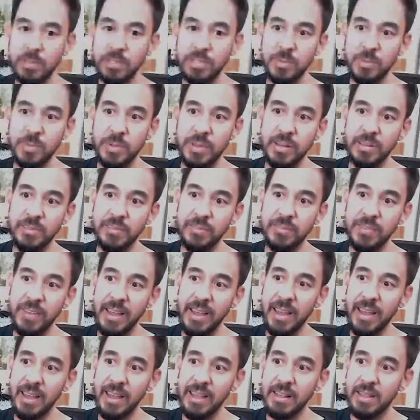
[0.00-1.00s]
has been a
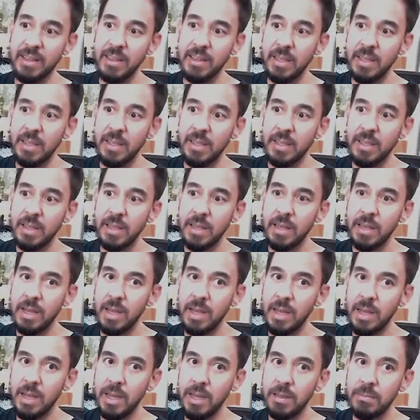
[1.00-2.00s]
fan,
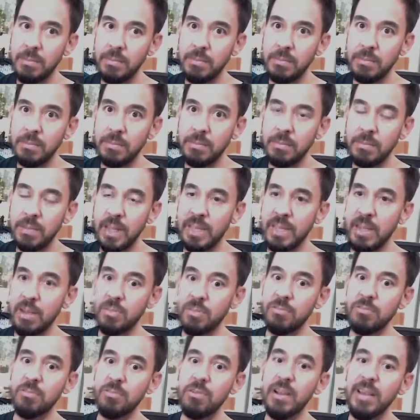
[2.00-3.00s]
like a
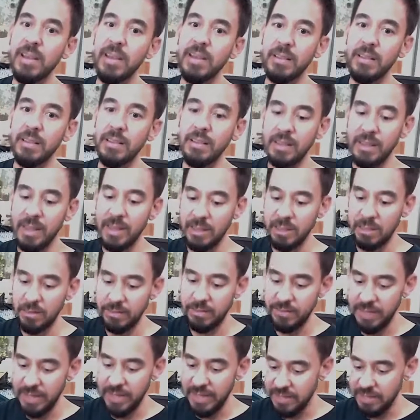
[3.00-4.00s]
grail. Like the
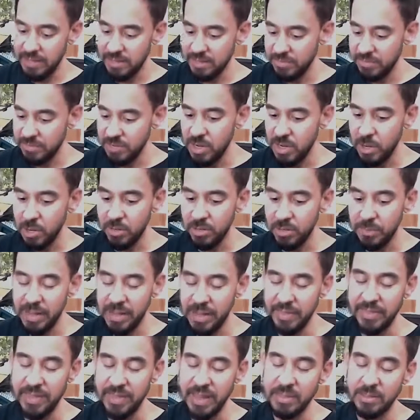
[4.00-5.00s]
fans have known
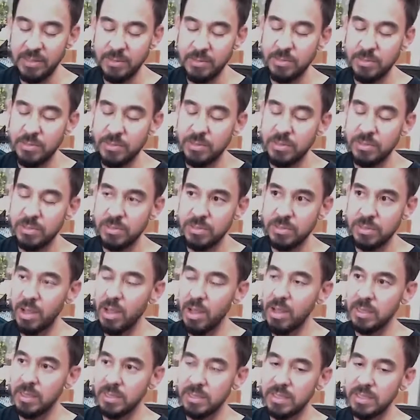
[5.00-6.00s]
about that
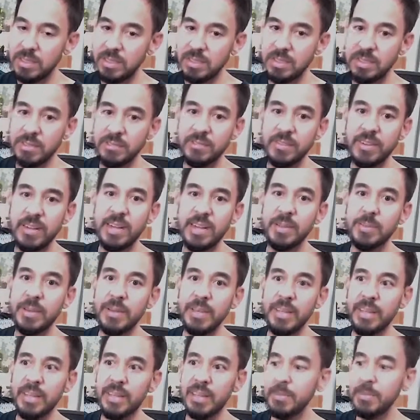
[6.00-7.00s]
song since the very
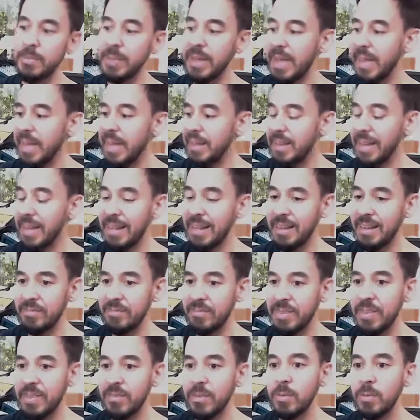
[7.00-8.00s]
beginning of the band and have
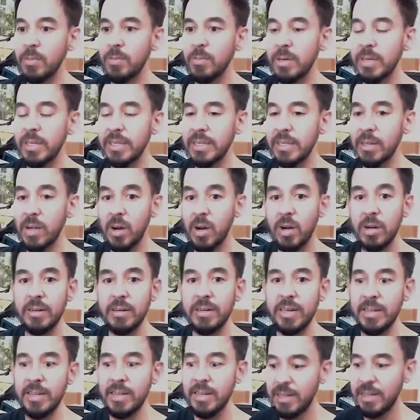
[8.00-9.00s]
never really heard
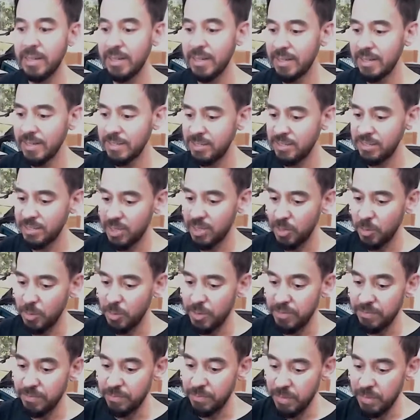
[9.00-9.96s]
it. So we